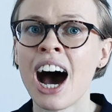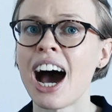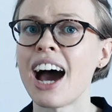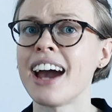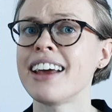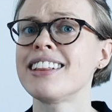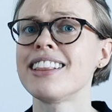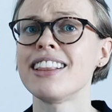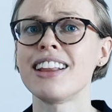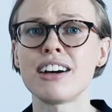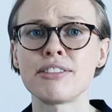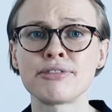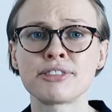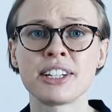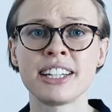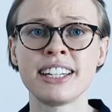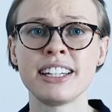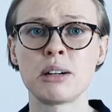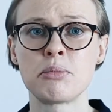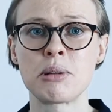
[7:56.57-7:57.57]
I'd love to
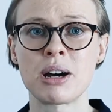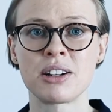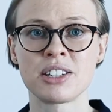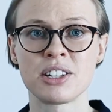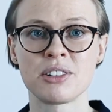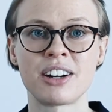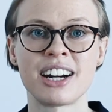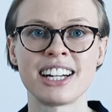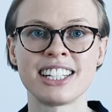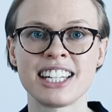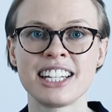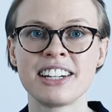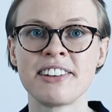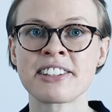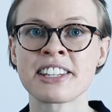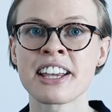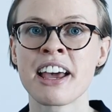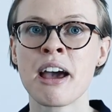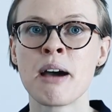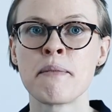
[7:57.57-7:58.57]
hear about your
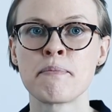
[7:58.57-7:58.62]
ideas.